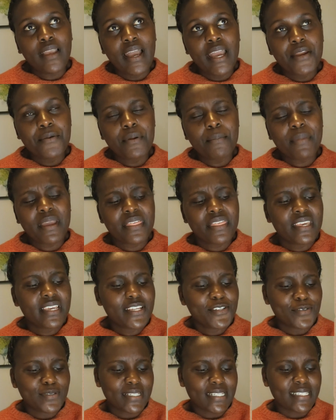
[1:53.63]
I remember, I
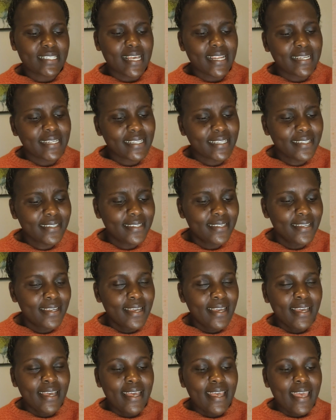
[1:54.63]
think it was a Sunday,
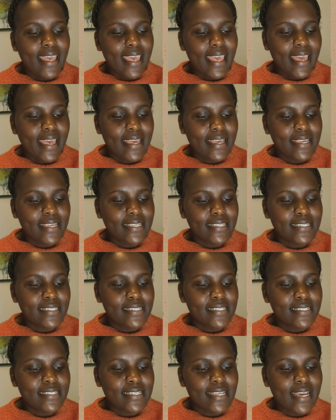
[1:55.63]

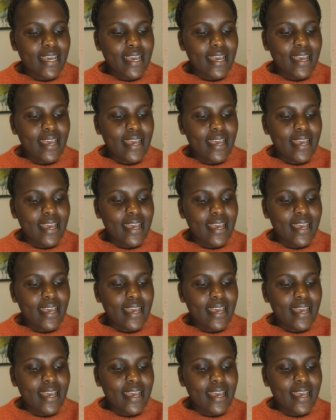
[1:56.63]
and